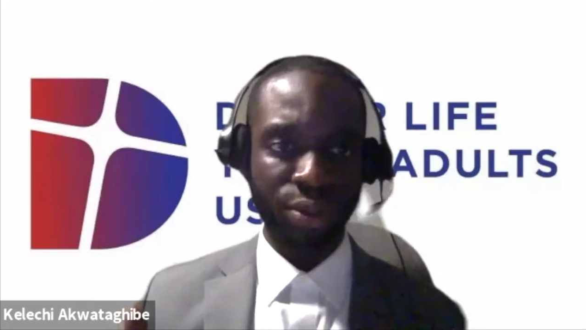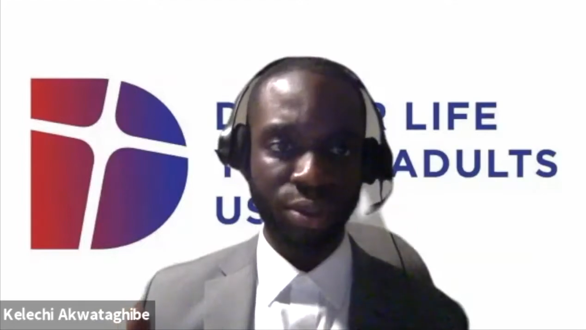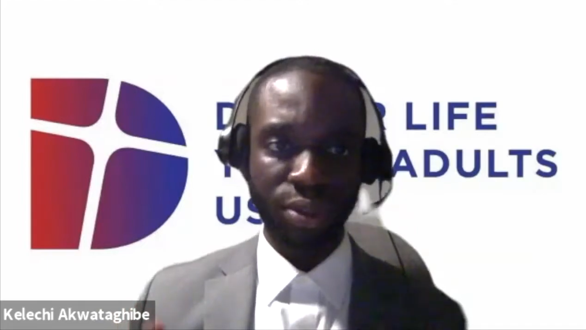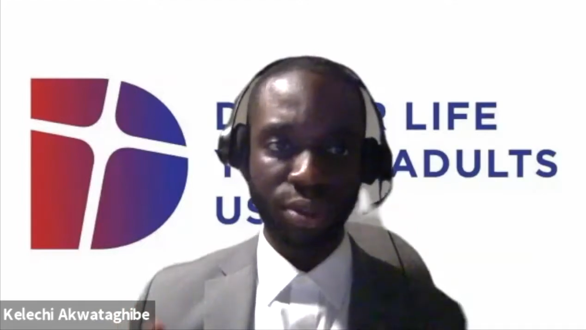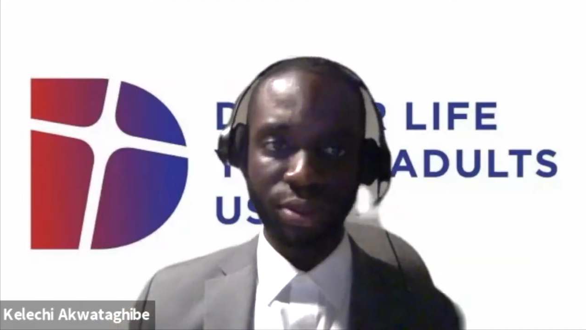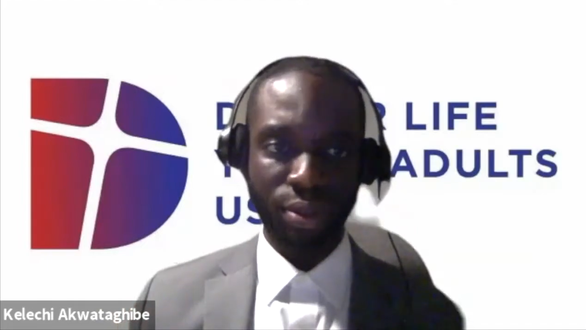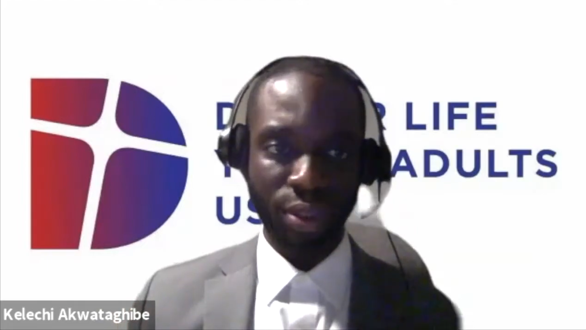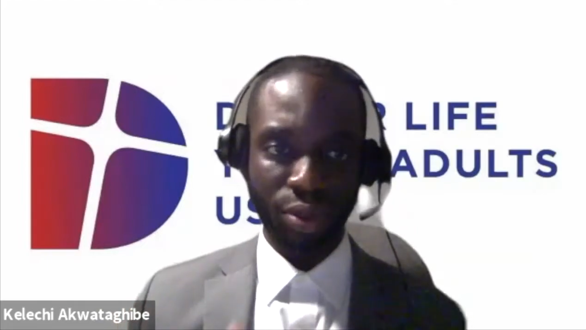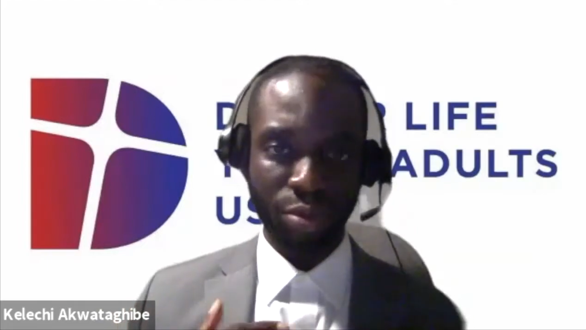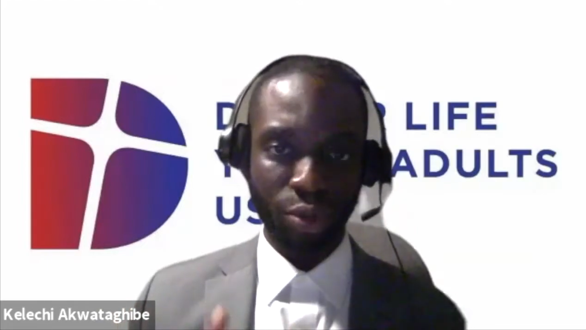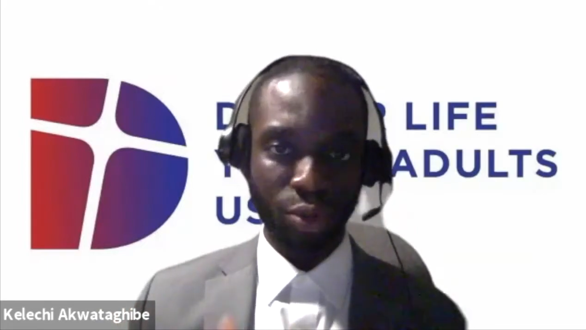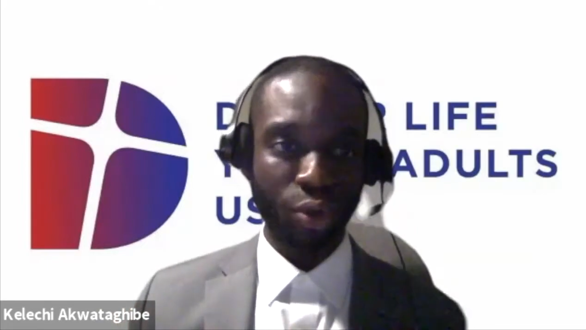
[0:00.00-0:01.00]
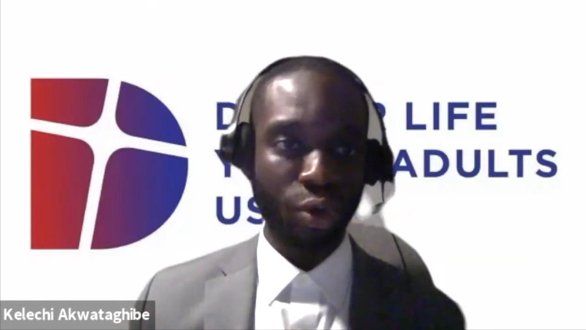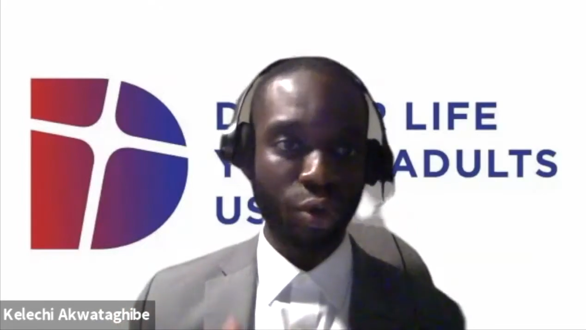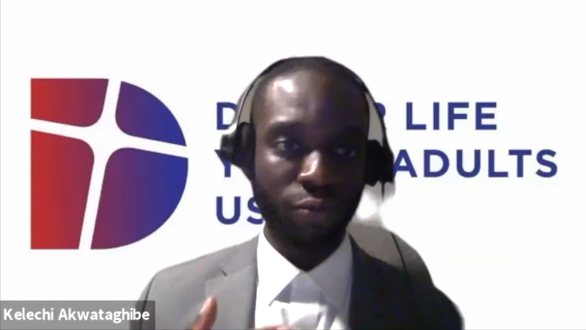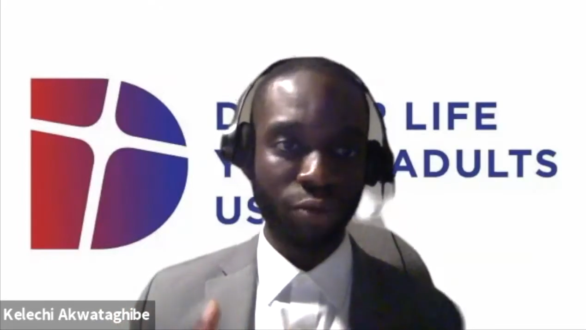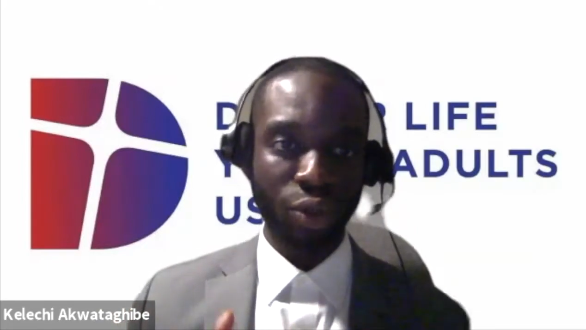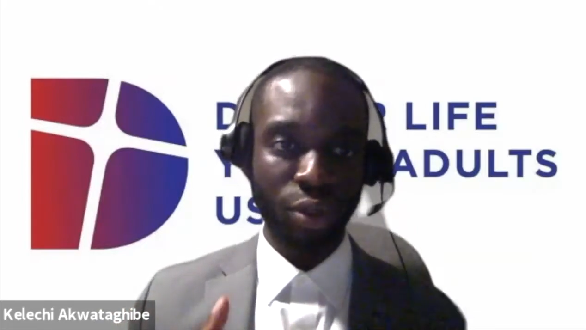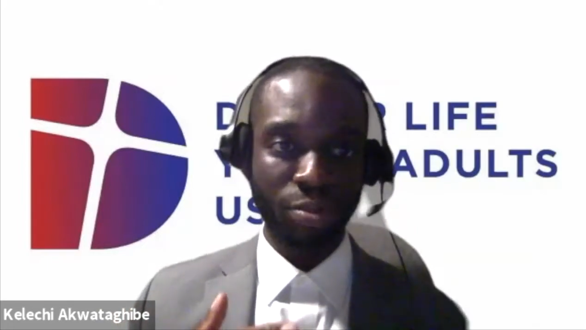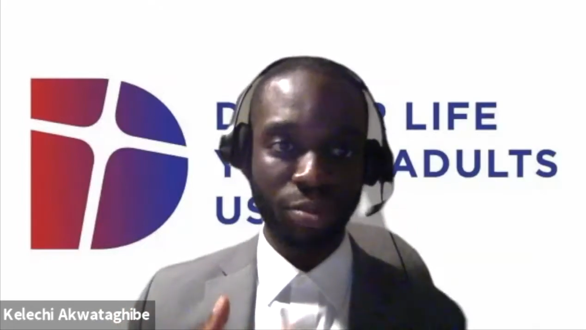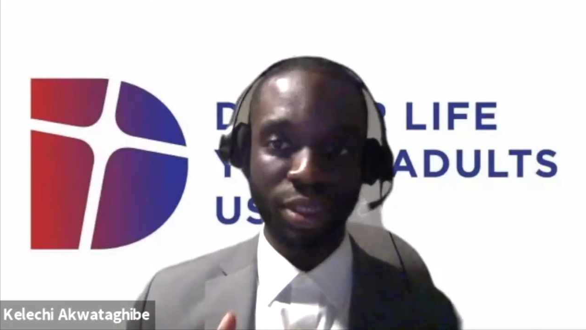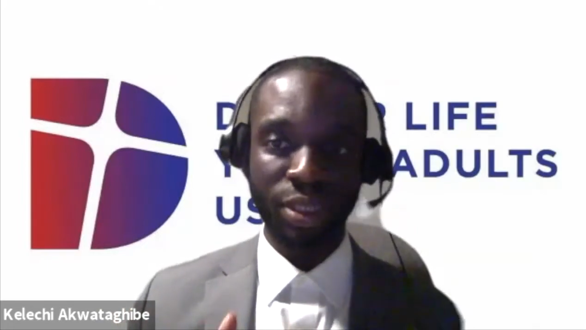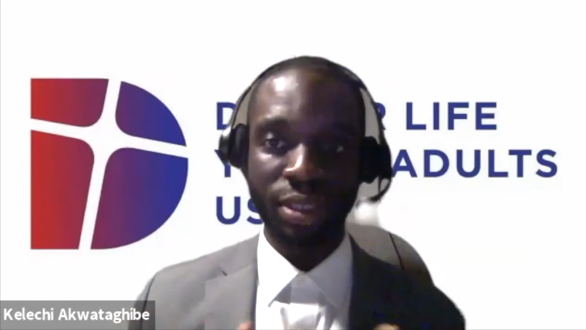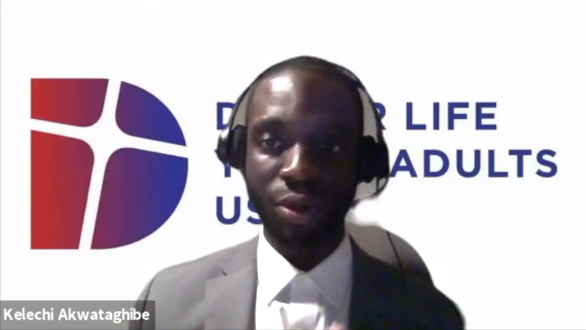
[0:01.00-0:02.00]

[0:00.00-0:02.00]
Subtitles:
So there will be no love, joy, peace,